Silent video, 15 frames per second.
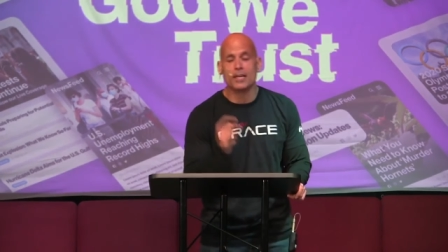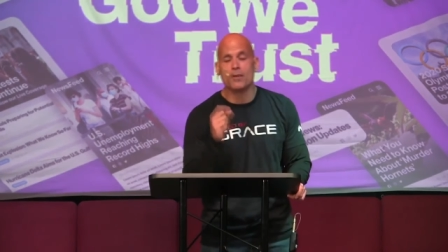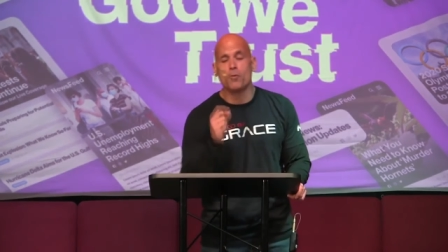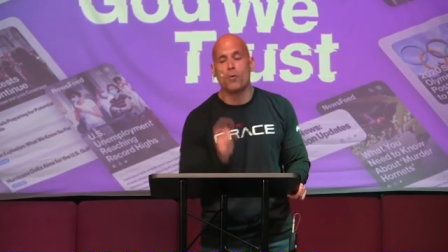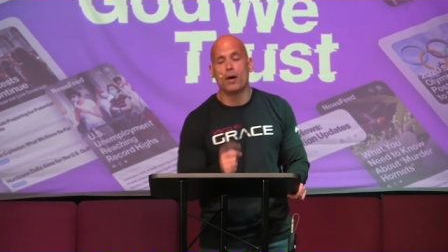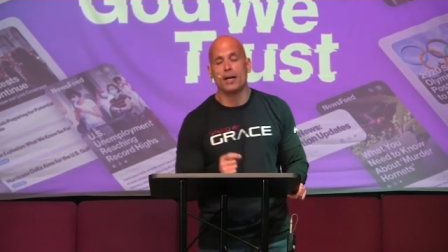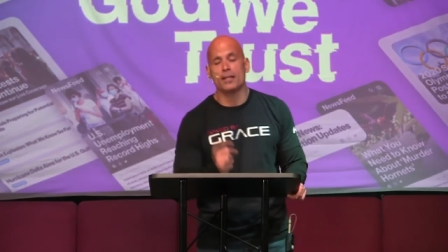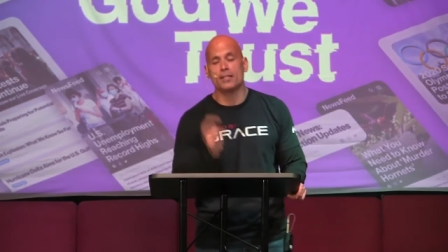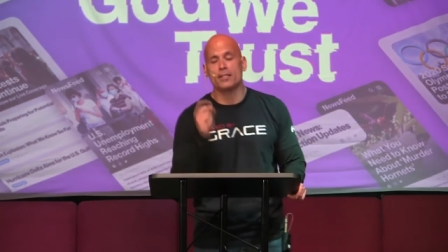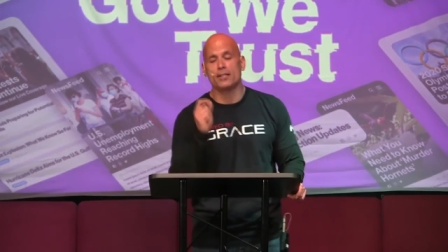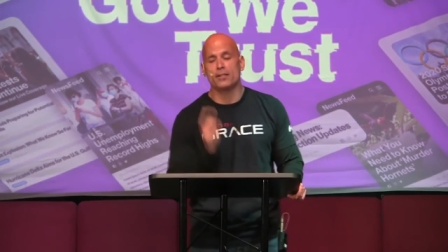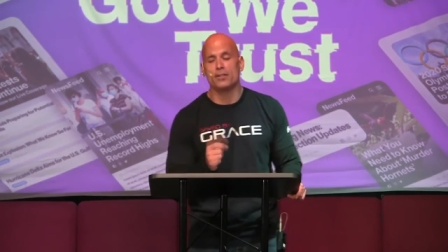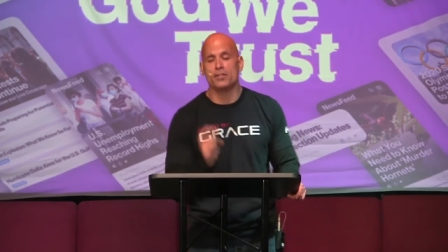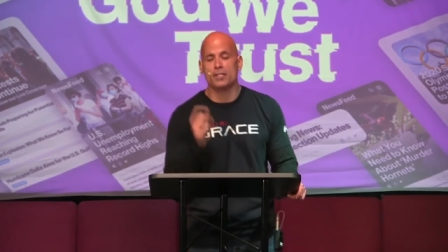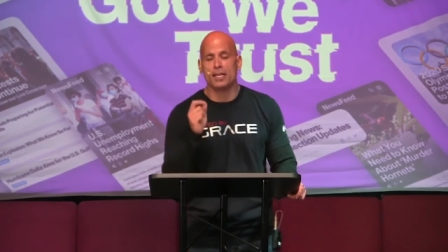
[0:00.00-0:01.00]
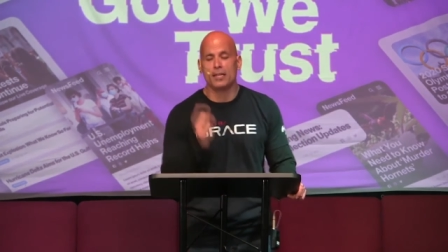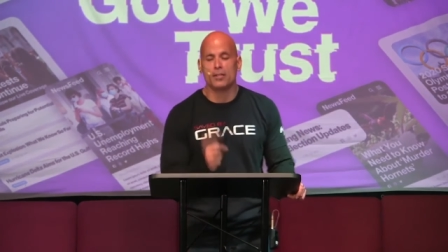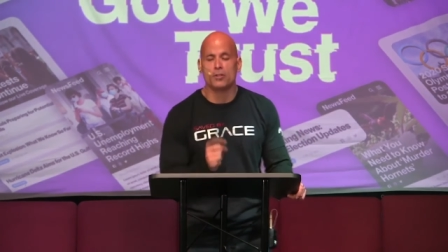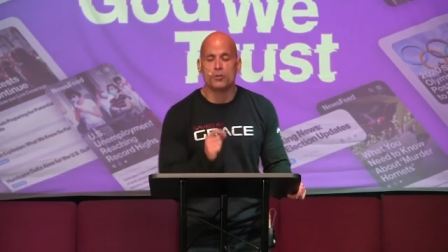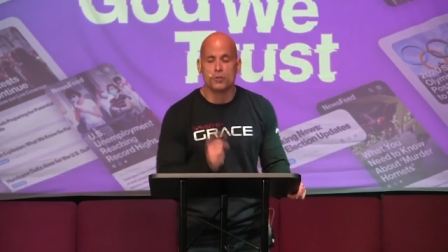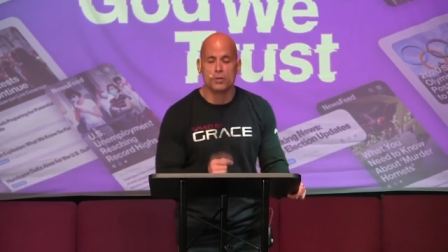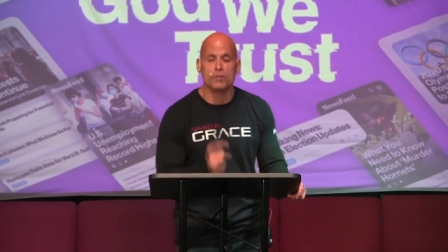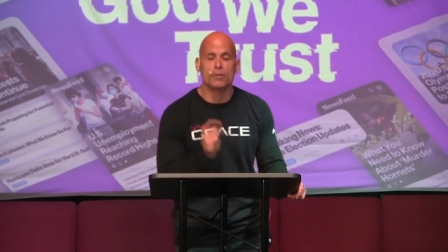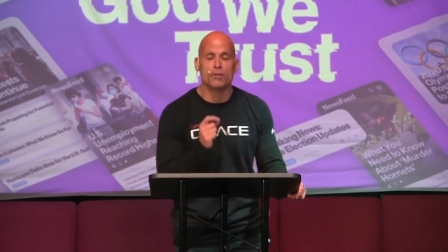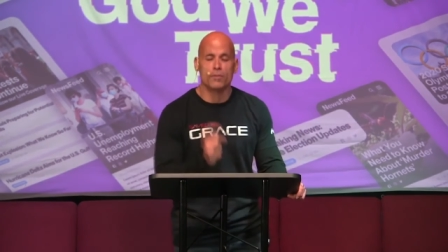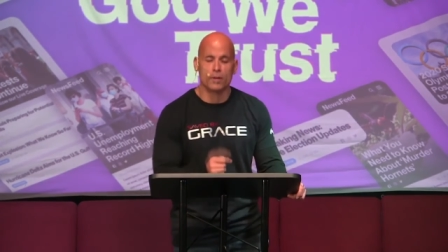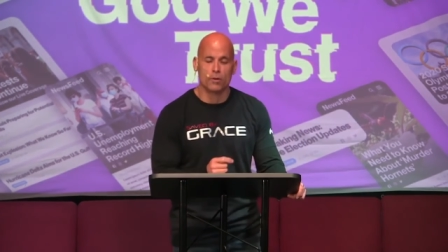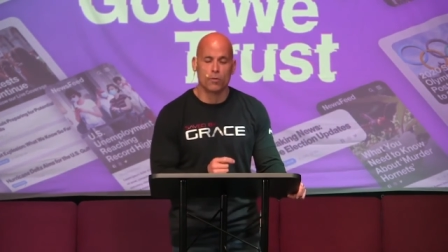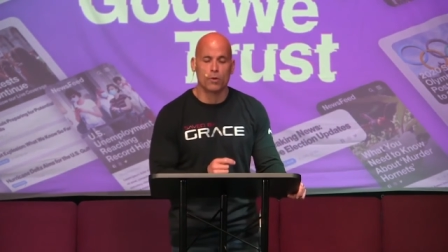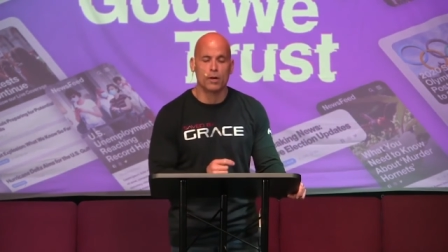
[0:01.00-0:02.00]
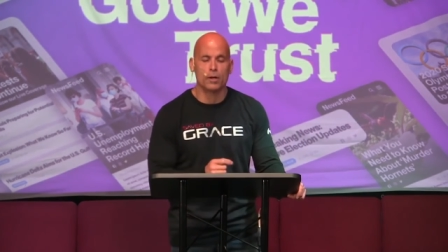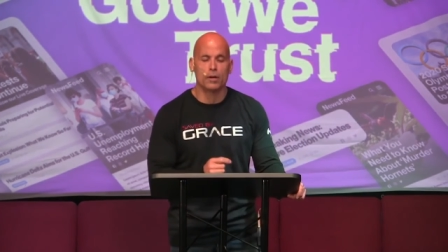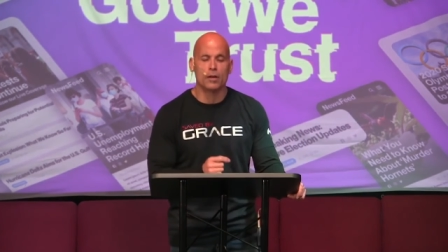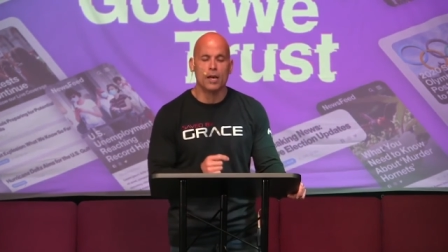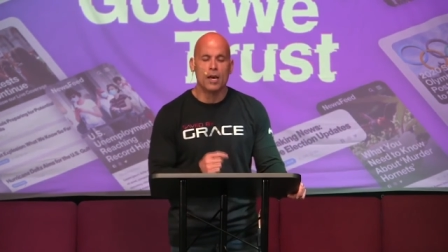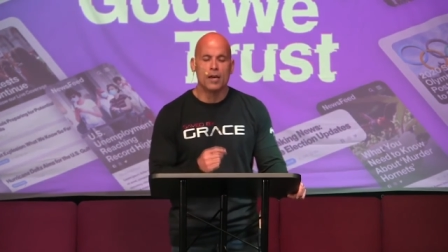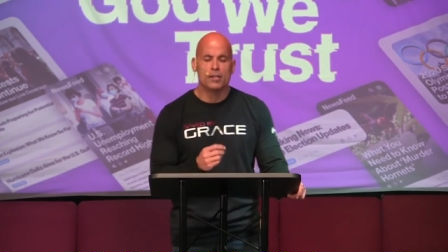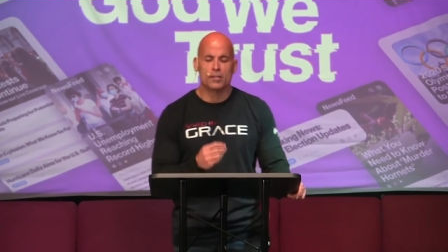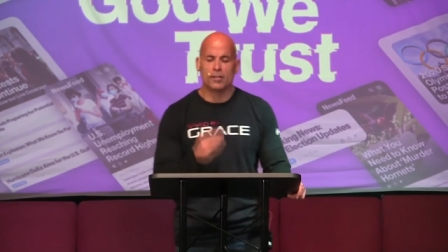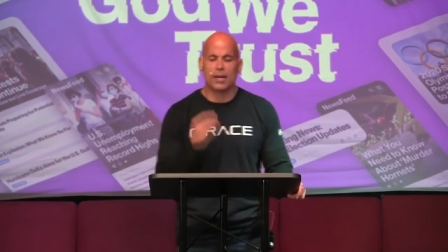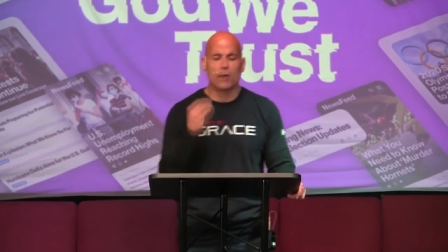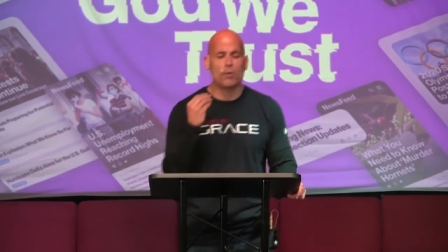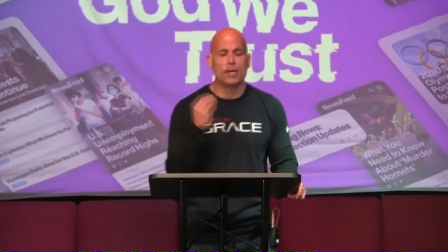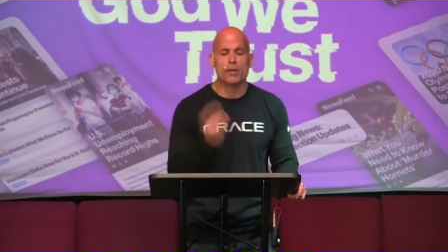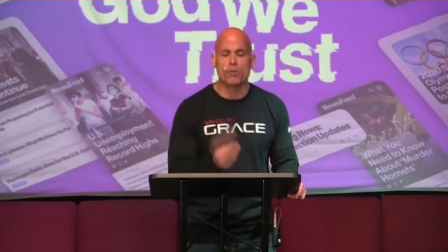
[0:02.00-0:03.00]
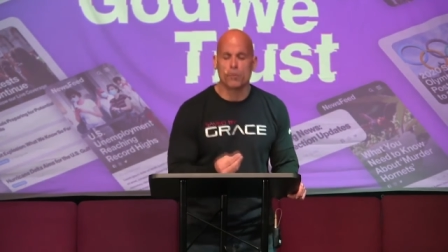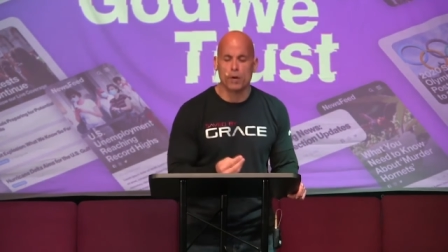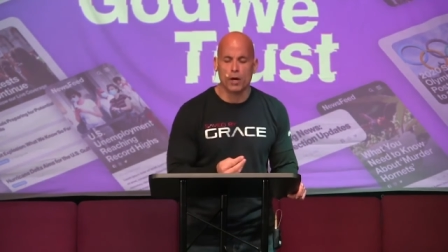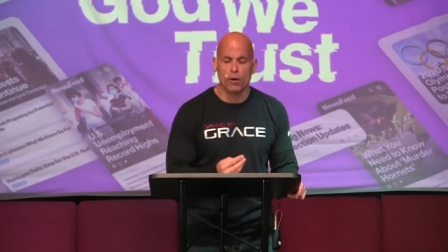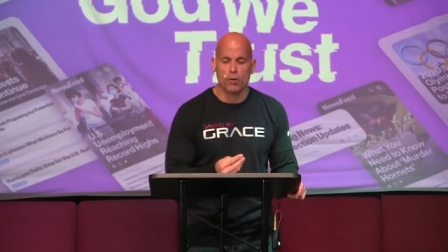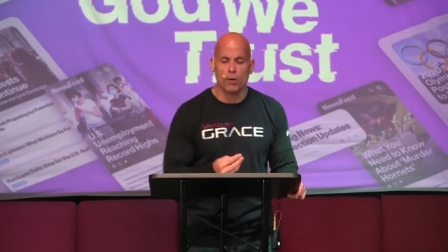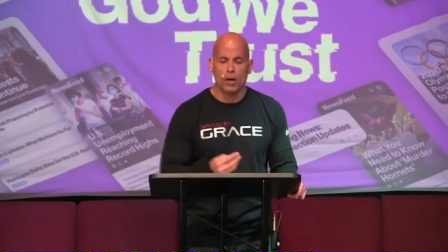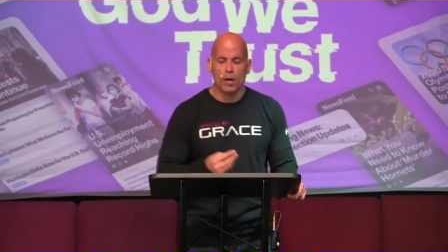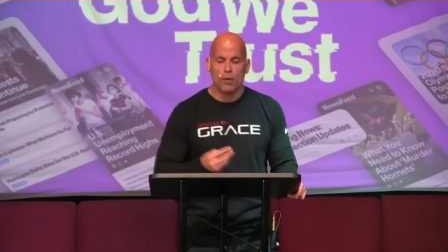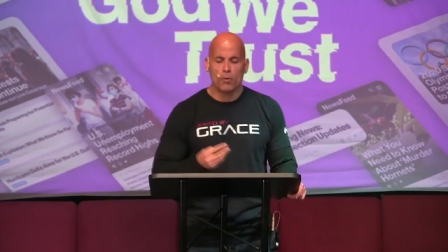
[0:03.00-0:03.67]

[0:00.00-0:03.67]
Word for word: You want us to understand the truth of your word so that we grow,